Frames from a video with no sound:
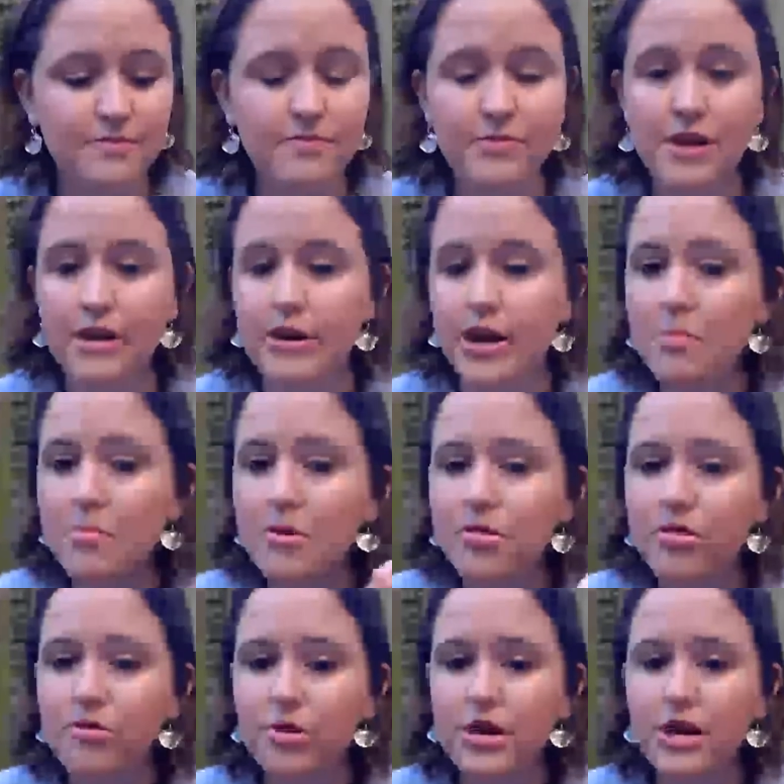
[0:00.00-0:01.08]
Number
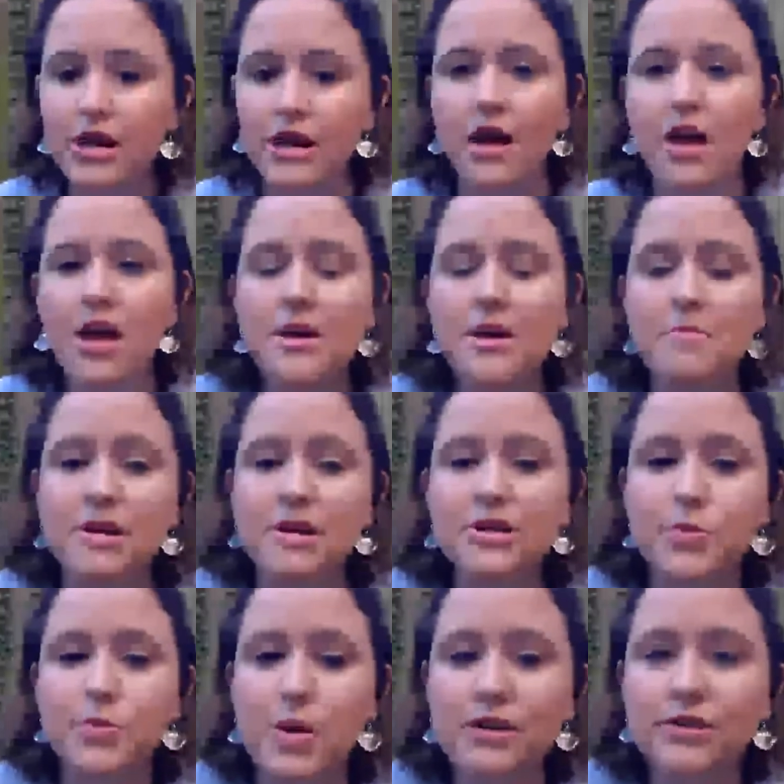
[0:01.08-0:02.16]
3, biggest
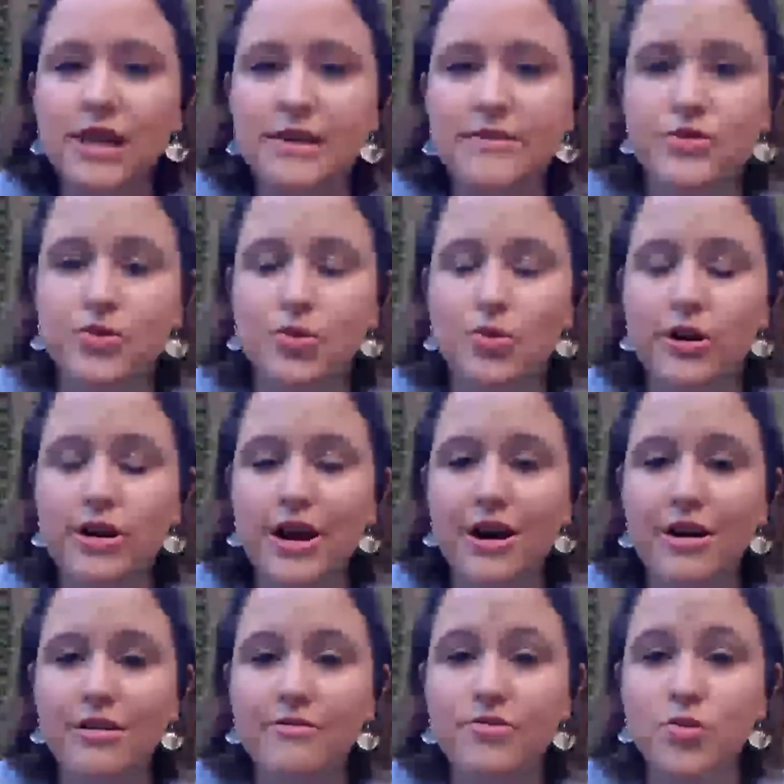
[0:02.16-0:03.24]
wildlife story
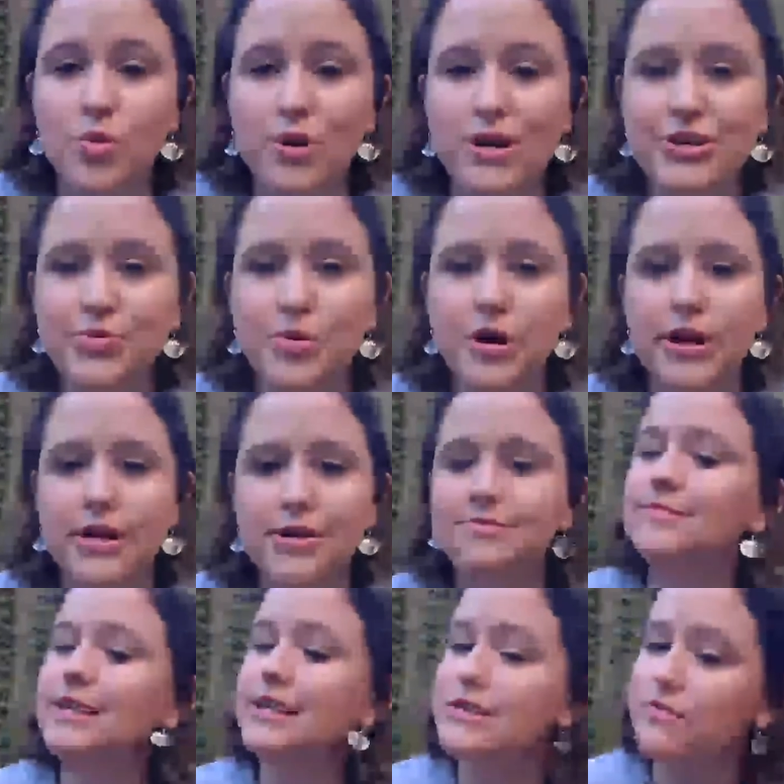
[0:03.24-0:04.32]
of 2020
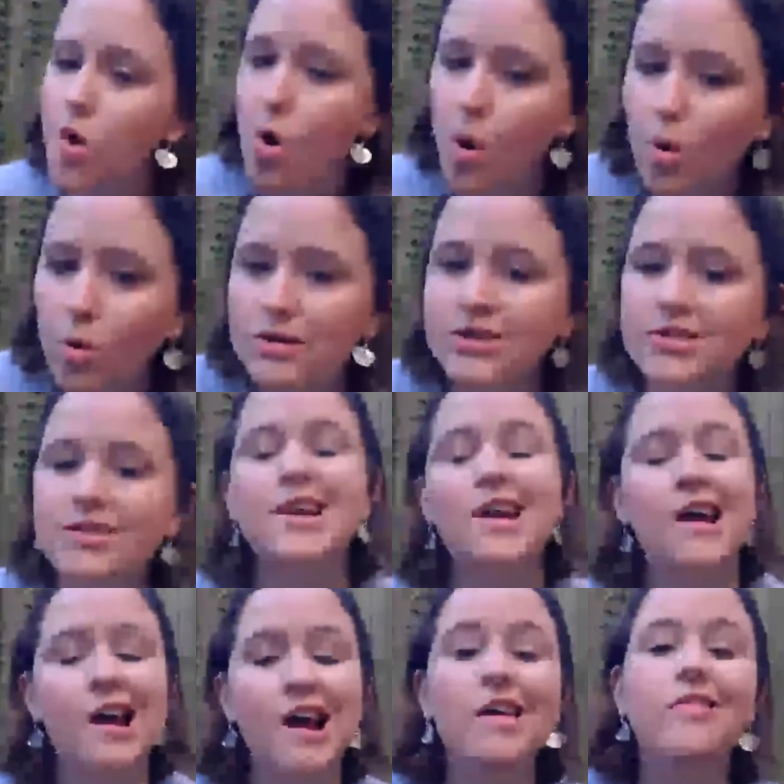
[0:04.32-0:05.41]
is, of course,
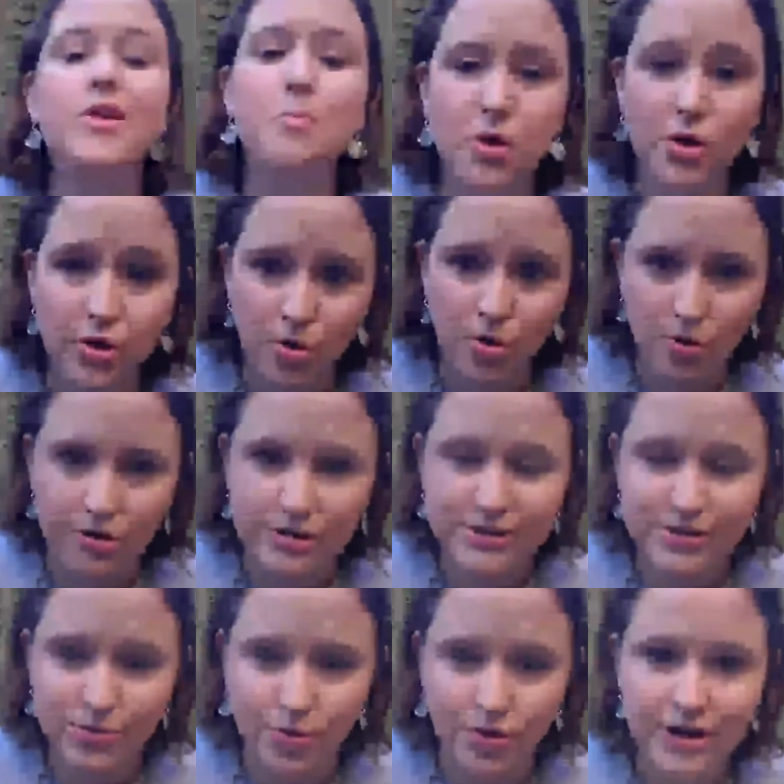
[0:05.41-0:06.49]
the murder hornet
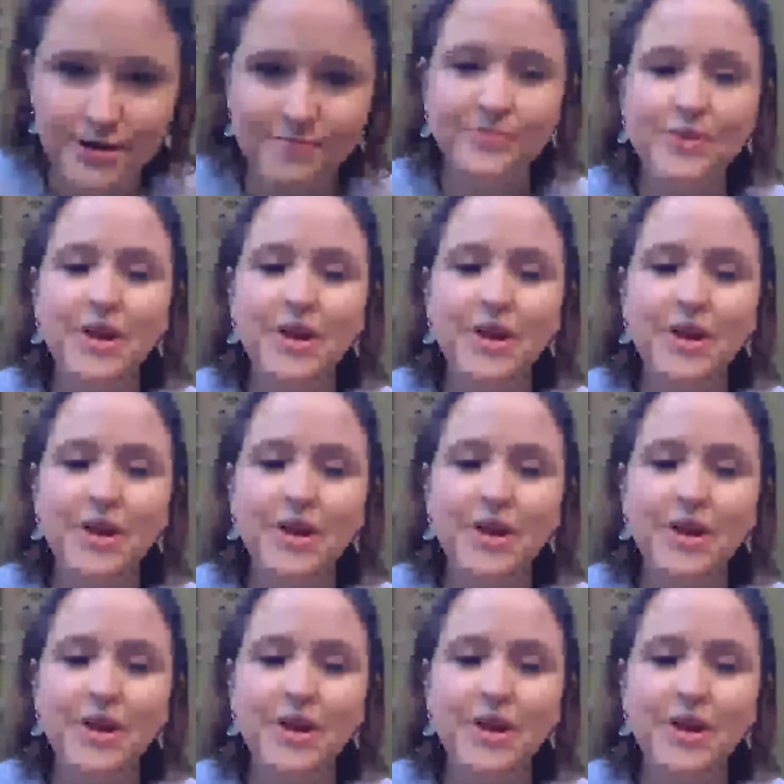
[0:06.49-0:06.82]
story.